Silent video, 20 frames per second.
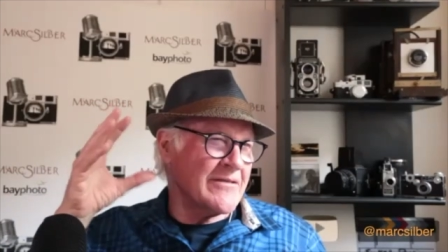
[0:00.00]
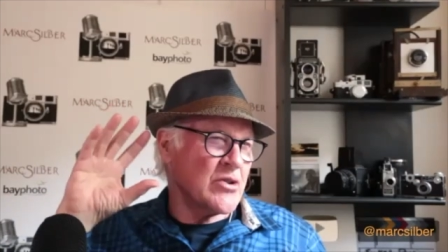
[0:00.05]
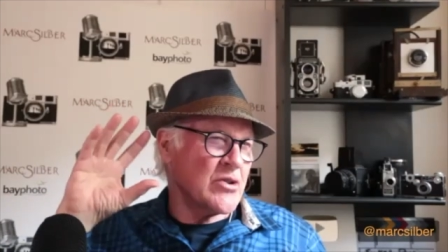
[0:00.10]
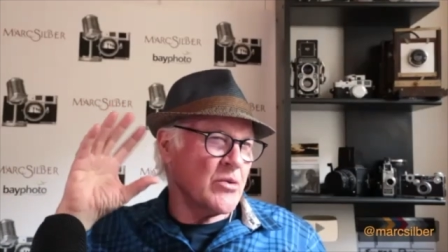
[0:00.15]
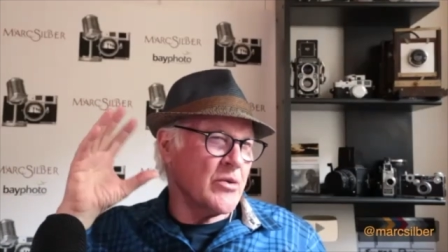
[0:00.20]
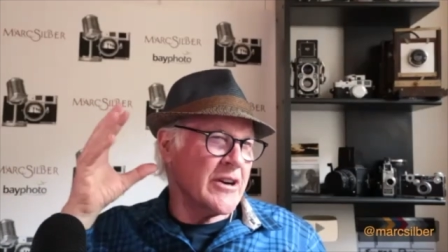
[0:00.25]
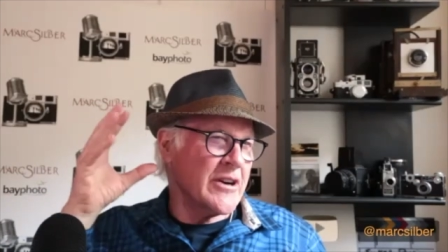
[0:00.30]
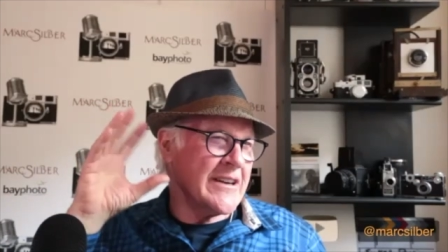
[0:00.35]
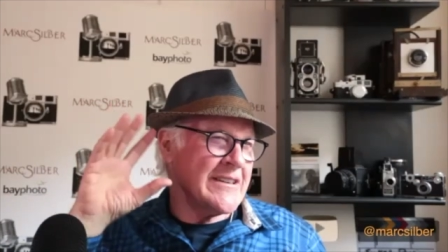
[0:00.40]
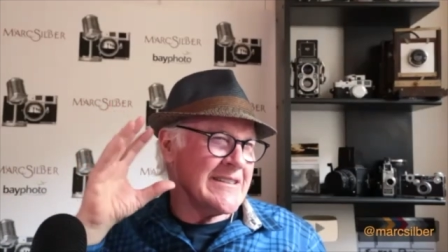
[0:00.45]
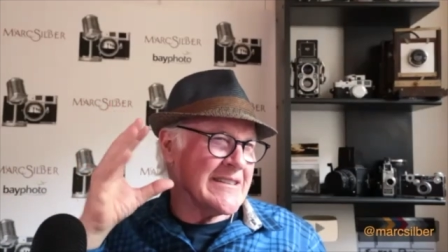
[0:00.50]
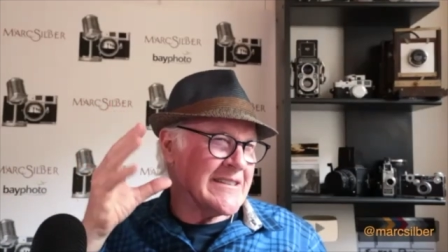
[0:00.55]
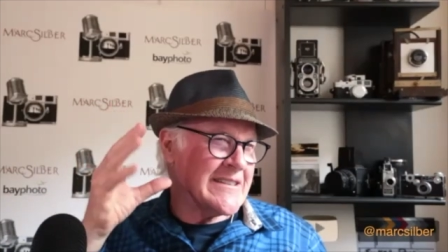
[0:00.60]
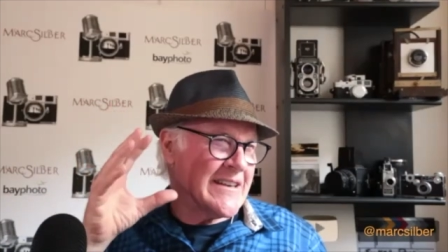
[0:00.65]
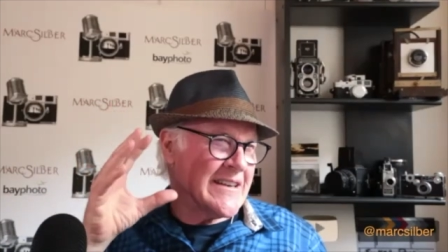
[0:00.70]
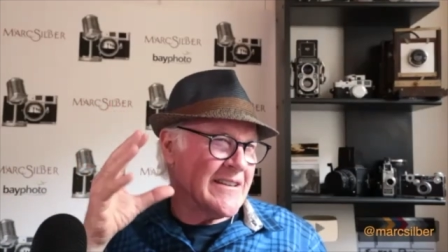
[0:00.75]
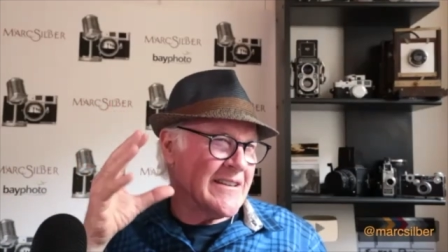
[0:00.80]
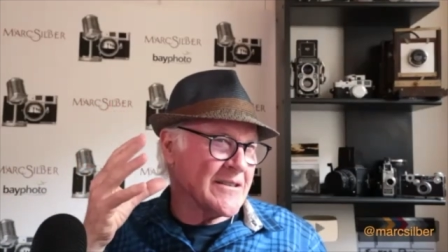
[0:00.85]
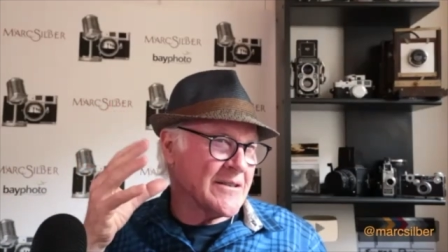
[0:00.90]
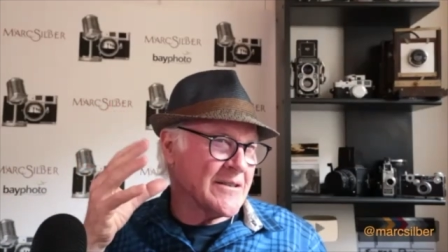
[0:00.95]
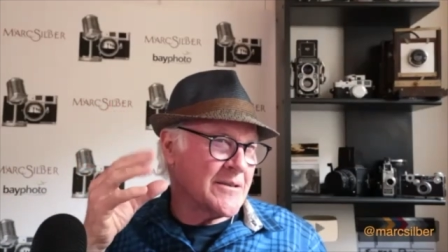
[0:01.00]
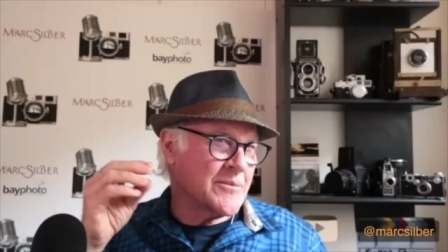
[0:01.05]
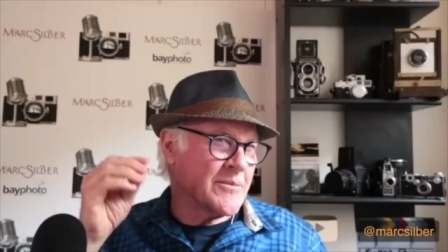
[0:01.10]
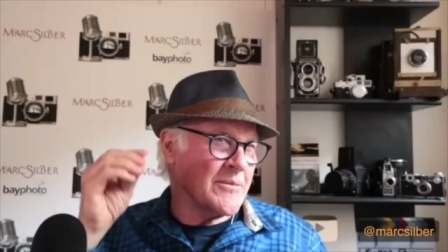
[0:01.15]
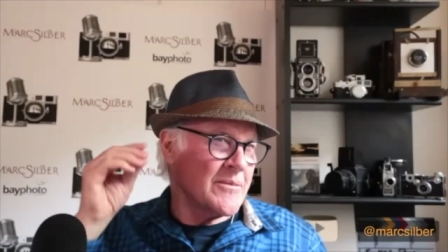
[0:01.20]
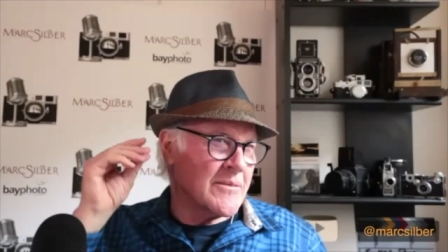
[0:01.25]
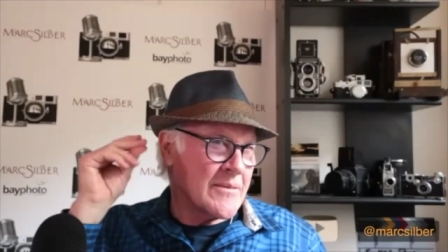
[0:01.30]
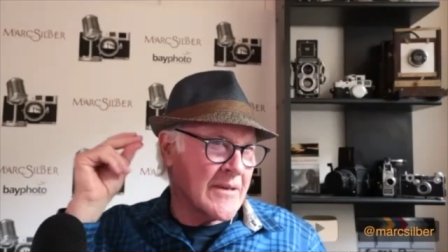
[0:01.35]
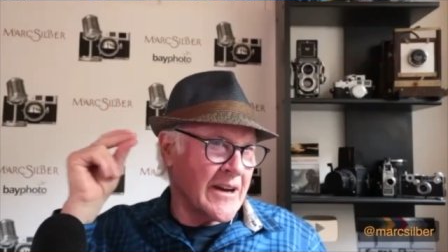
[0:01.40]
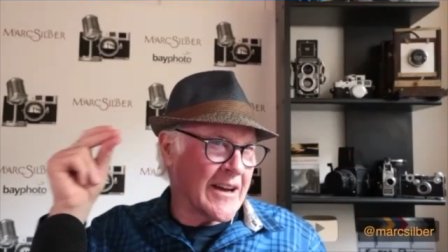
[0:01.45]
So when I see
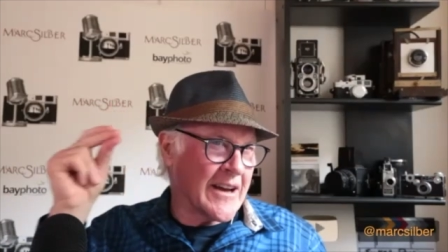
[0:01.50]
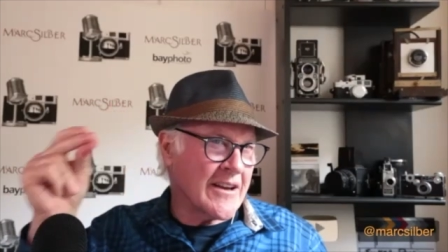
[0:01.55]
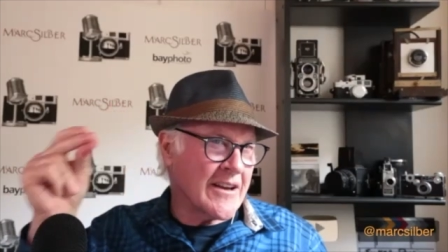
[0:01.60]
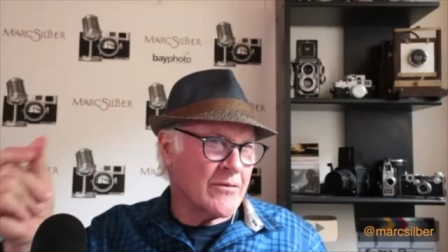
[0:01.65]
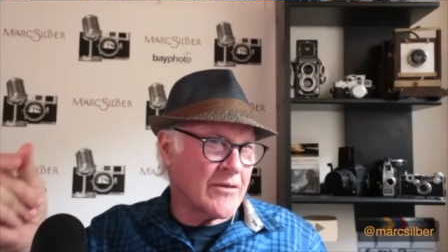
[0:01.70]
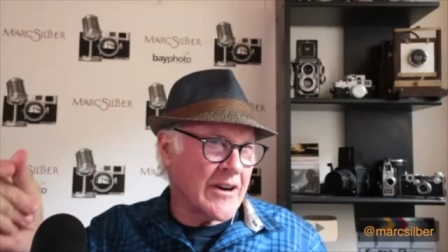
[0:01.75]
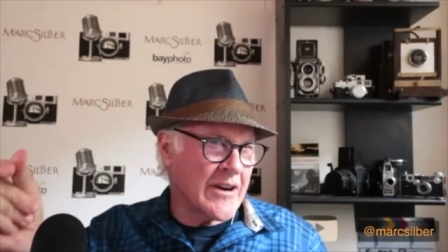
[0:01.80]
them, I